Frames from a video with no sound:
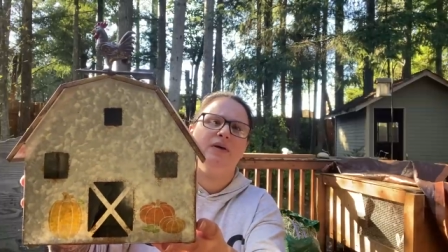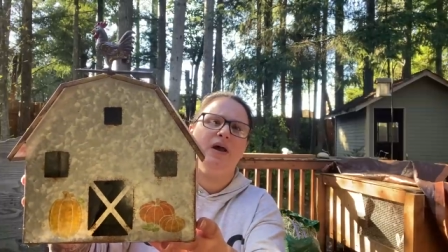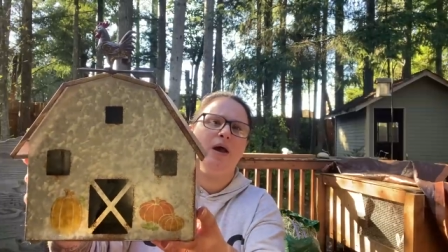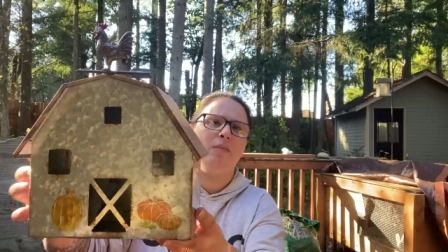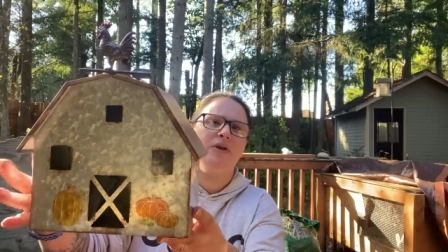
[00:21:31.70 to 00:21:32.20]

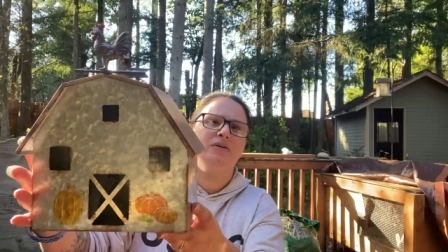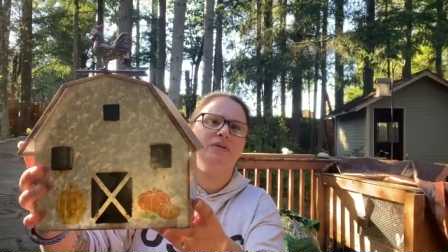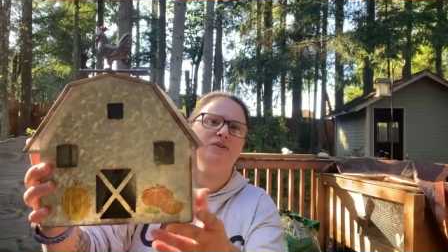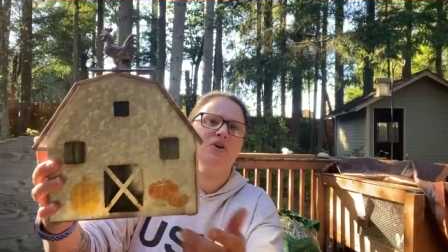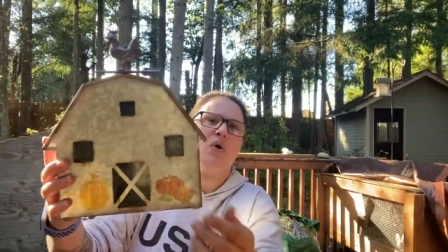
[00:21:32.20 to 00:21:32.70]
I mean
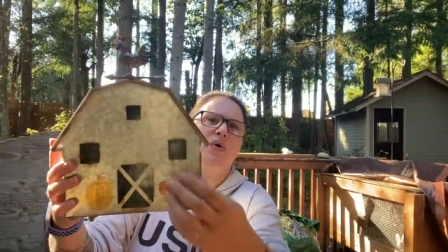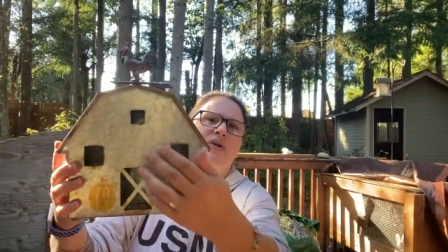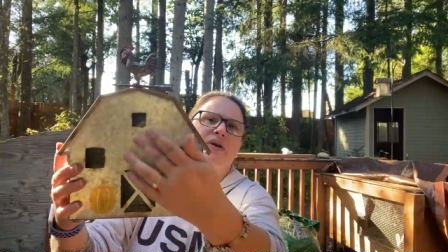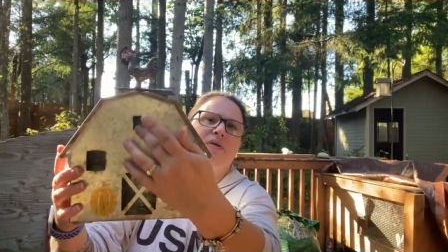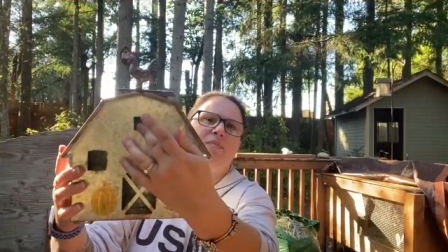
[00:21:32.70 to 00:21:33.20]
totally
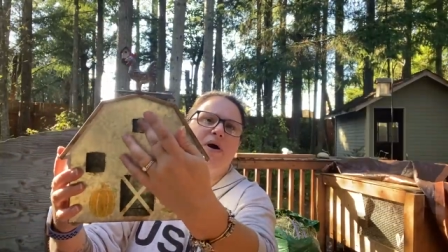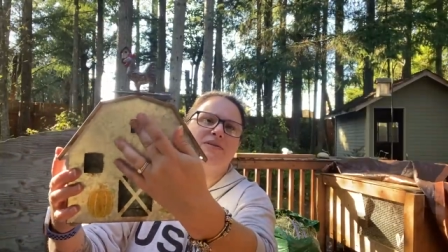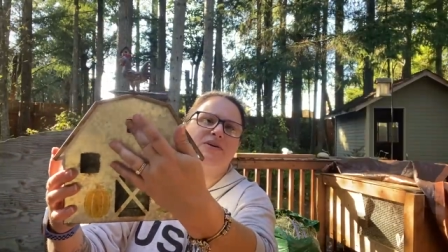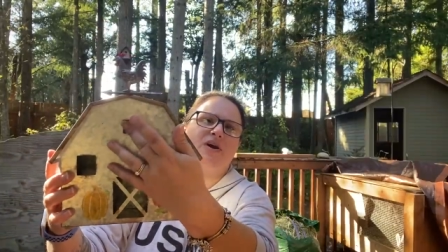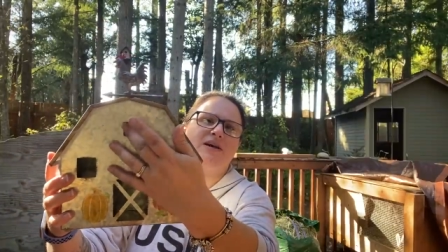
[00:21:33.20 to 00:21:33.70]
could mount a
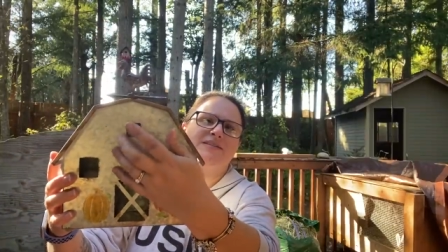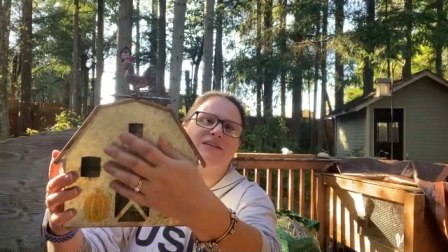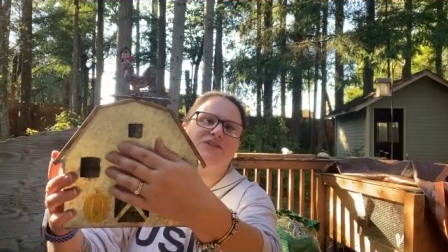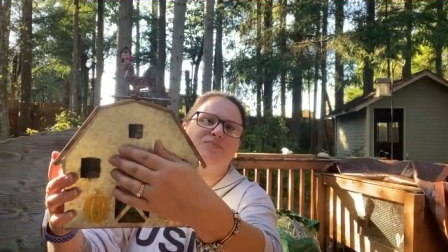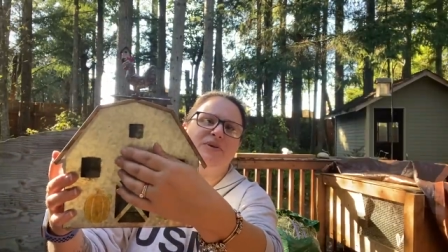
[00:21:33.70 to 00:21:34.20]
cross
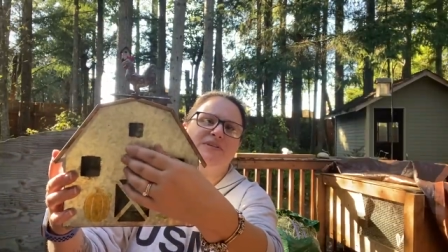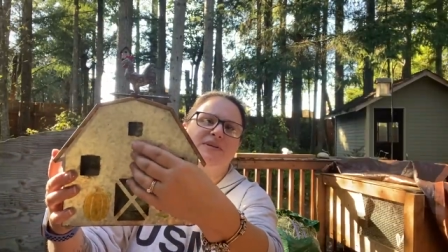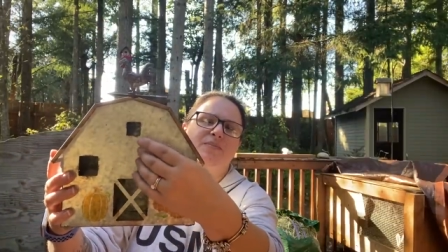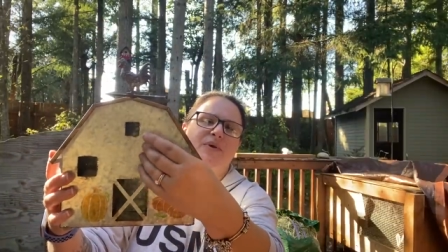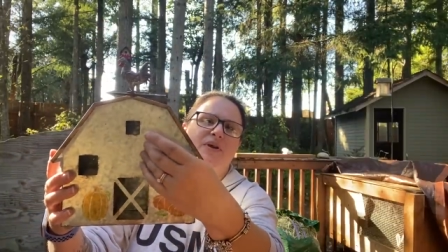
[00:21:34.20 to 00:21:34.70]
stitch piece
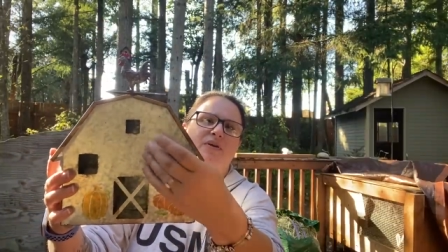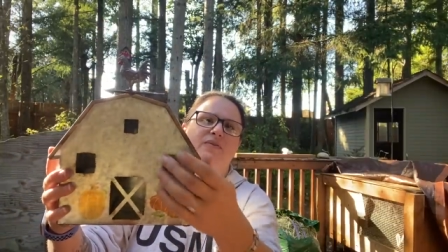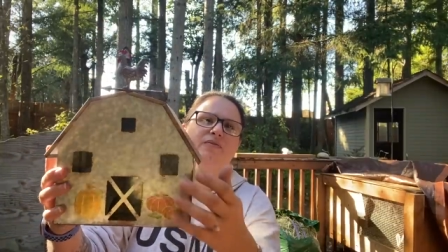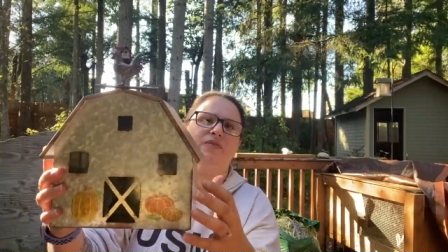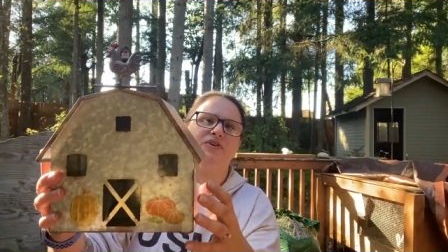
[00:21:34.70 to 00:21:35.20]
up here
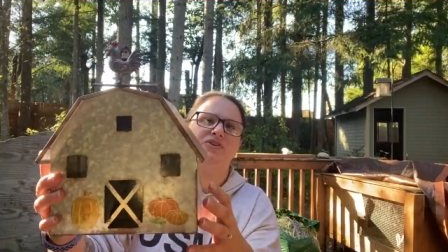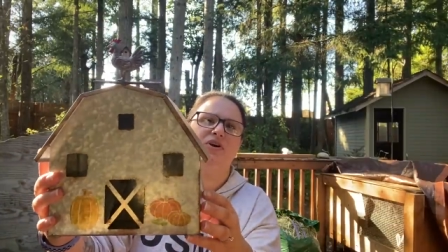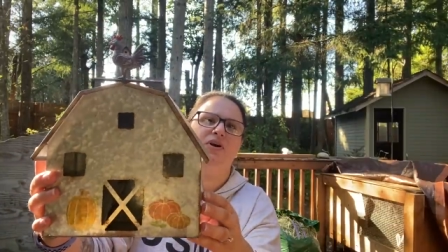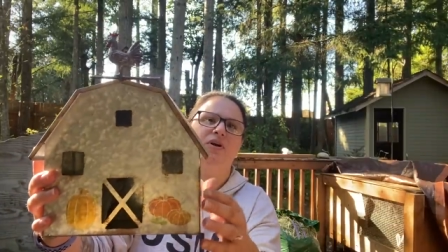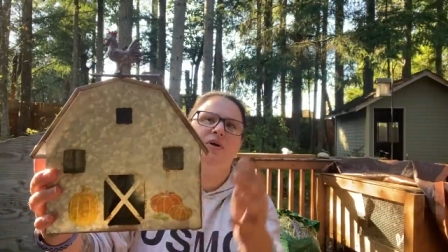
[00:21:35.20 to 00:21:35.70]
for
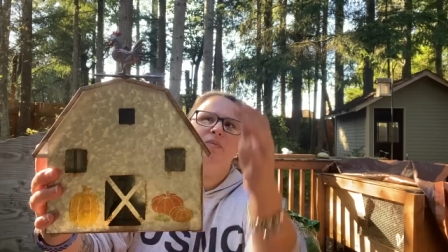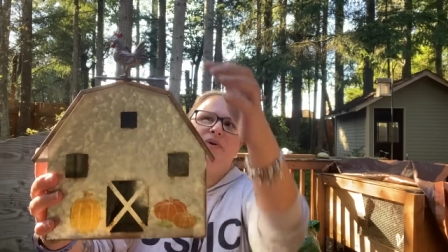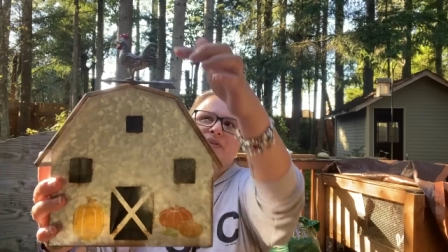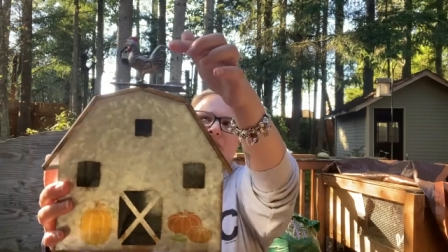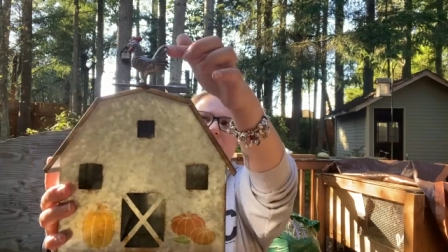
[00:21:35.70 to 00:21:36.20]
sure
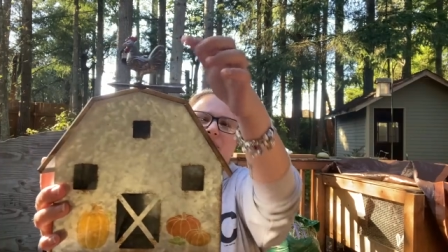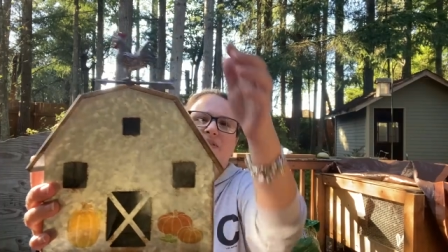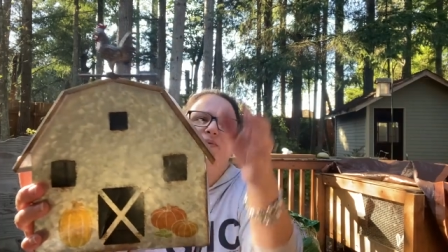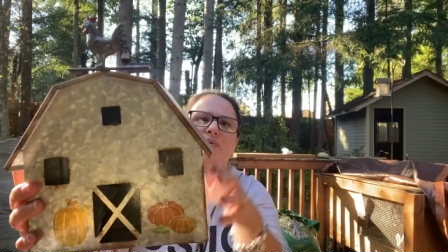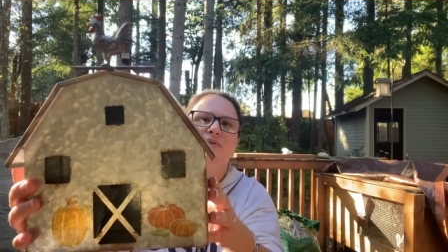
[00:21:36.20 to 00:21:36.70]
there's like
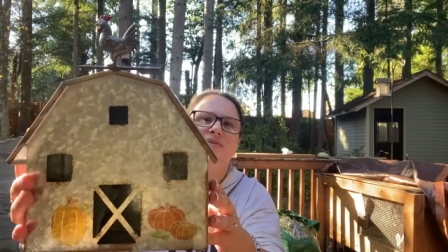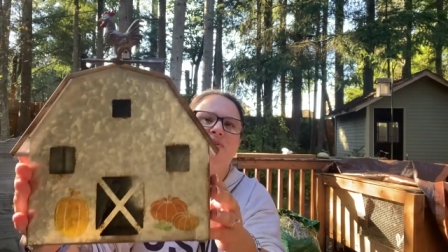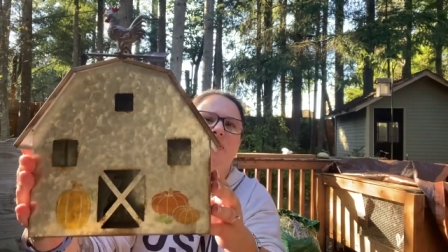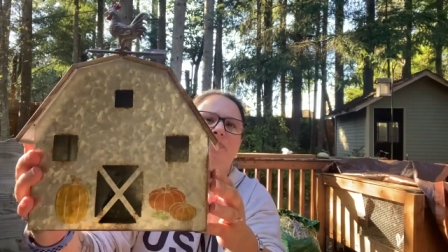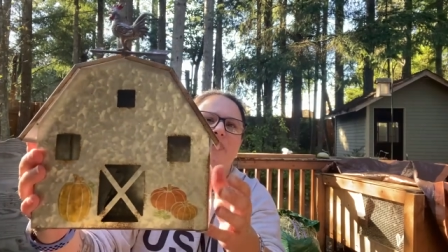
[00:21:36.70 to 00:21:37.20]
the rooster
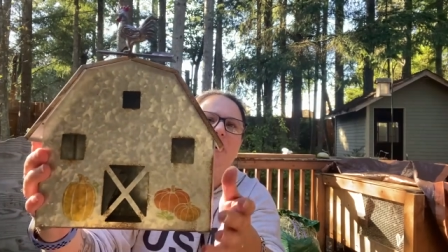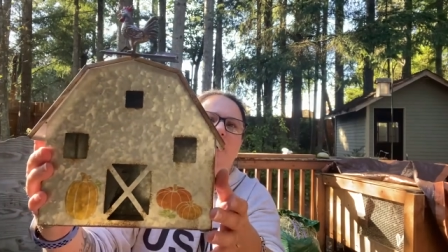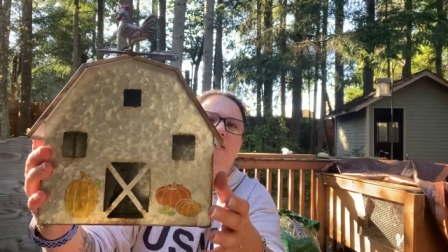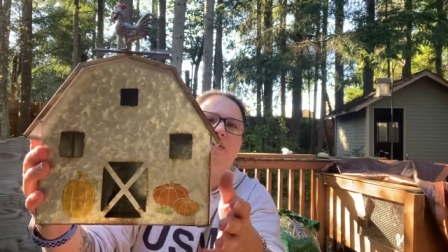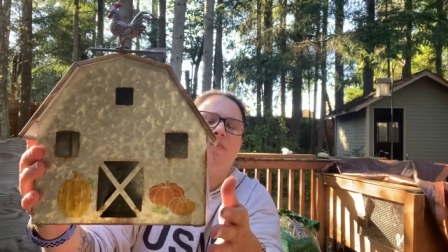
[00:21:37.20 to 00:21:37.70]
up there
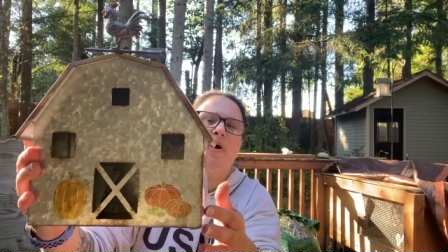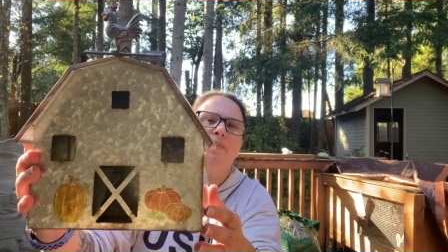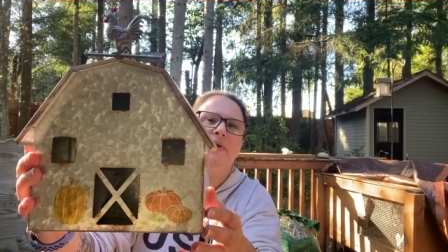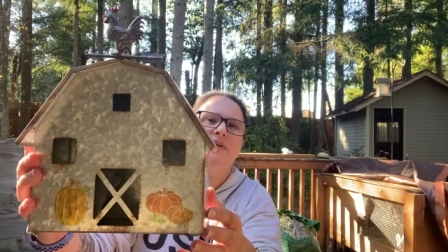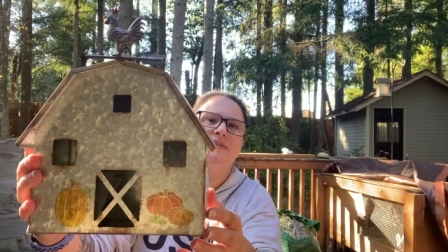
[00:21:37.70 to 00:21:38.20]
and the
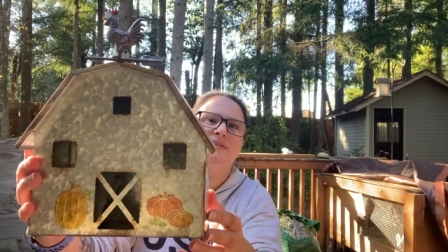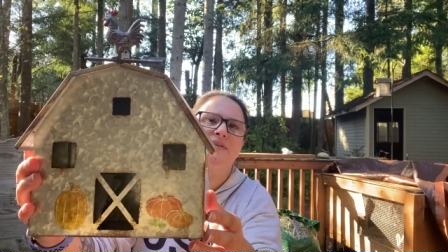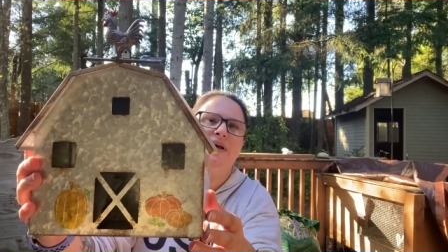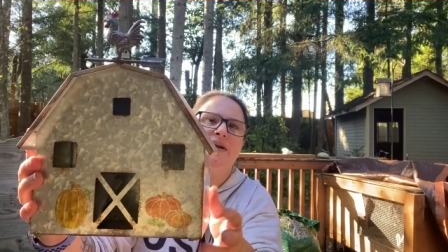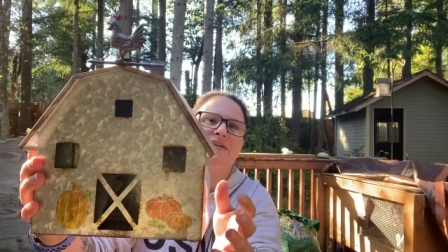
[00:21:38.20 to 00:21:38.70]
pumpkins,
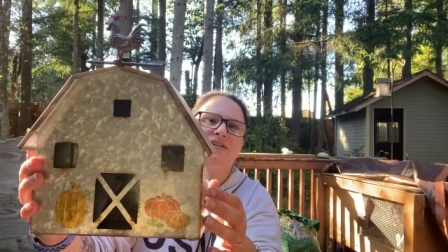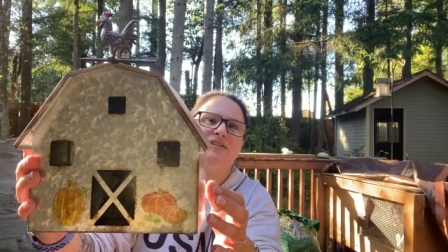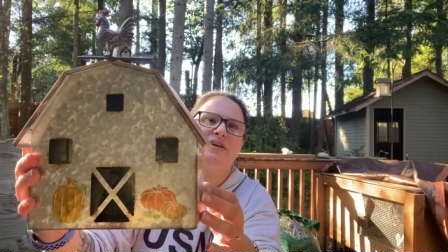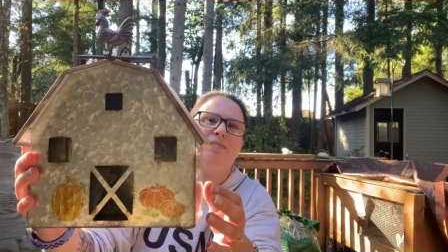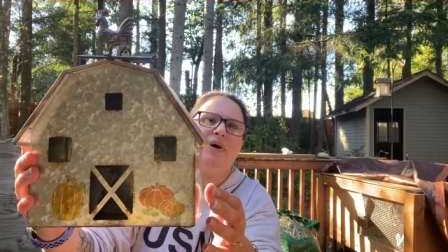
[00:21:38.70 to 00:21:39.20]
and it's just
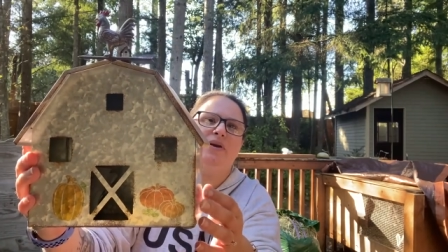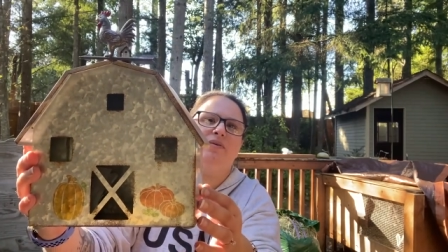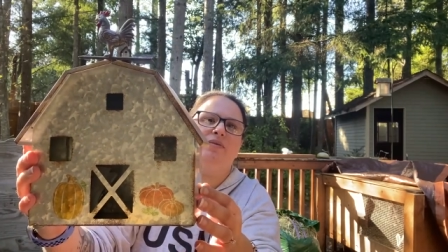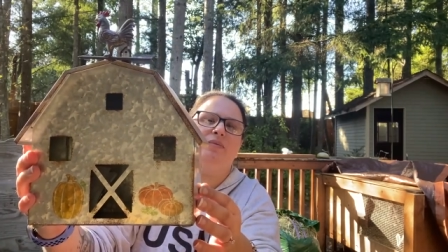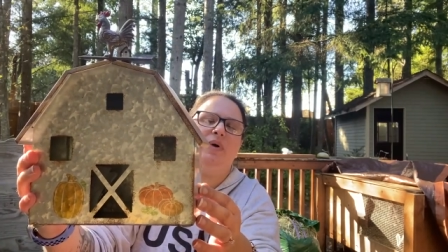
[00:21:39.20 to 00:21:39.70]
a
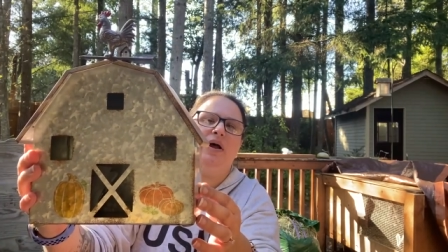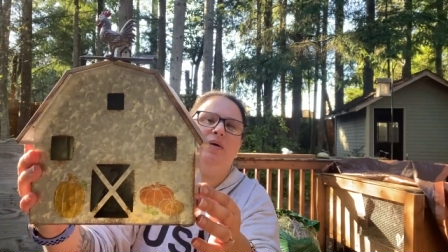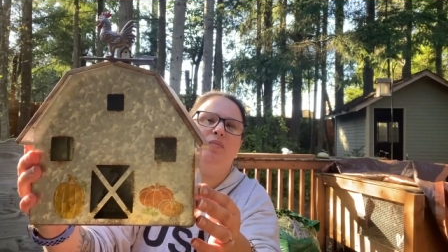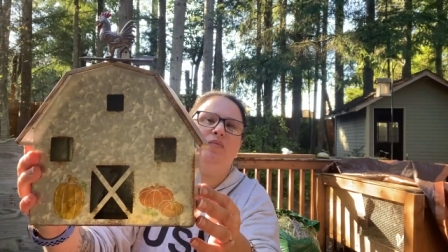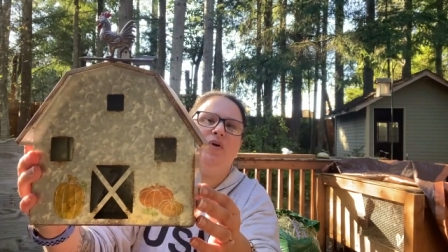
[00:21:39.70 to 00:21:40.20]
metal
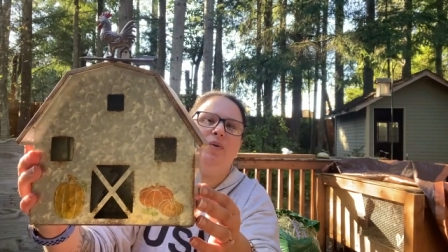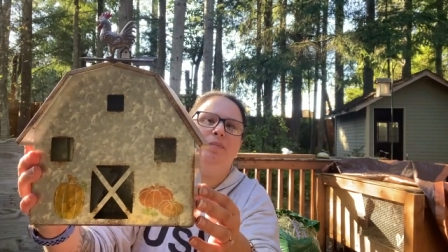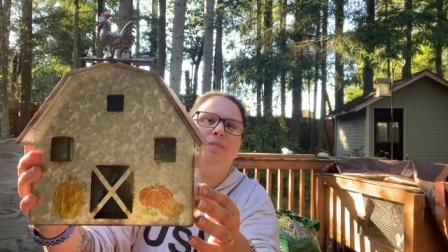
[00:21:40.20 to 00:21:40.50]
um, farm.